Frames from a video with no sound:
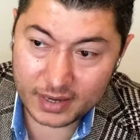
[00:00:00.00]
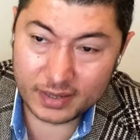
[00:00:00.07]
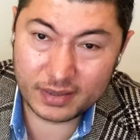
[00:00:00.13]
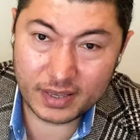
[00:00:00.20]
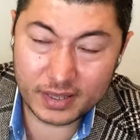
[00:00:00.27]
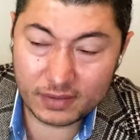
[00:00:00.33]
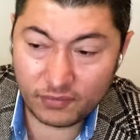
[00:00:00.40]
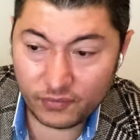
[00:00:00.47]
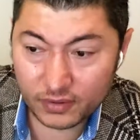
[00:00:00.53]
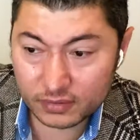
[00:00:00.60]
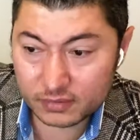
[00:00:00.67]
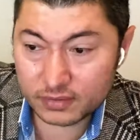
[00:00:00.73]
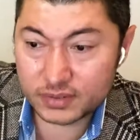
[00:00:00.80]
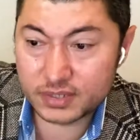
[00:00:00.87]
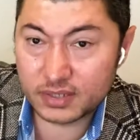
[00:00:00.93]
and it, it
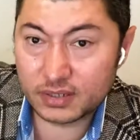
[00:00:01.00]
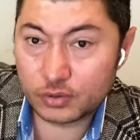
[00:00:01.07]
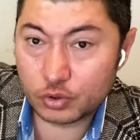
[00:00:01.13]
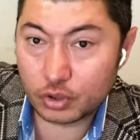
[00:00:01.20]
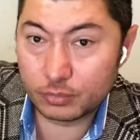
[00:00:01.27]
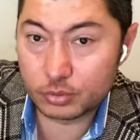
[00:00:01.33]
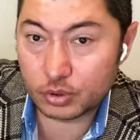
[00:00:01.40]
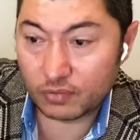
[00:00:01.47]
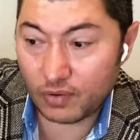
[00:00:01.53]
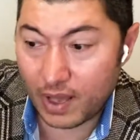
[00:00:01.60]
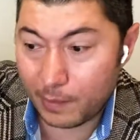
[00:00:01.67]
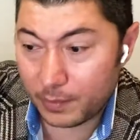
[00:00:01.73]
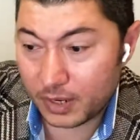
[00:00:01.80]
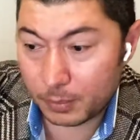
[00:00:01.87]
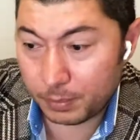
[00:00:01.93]
filters it in terms of
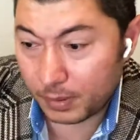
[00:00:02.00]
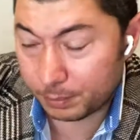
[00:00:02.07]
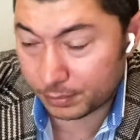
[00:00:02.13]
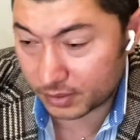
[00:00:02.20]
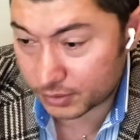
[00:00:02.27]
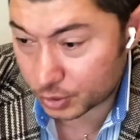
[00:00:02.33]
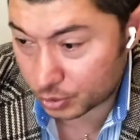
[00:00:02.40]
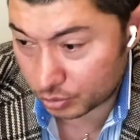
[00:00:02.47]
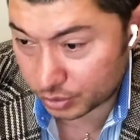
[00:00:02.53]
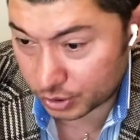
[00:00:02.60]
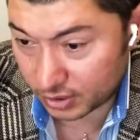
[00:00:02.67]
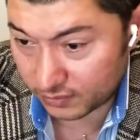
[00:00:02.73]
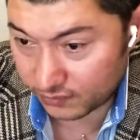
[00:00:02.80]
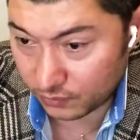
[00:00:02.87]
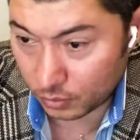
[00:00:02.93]
how many people are
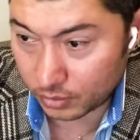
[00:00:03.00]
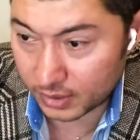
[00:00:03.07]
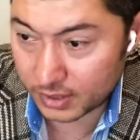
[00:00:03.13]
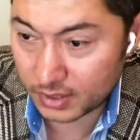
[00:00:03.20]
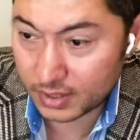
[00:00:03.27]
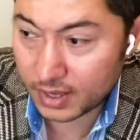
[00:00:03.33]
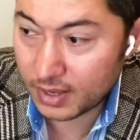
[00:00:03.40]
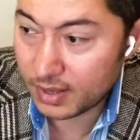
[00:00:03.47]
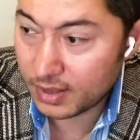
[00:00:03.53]
searching for it,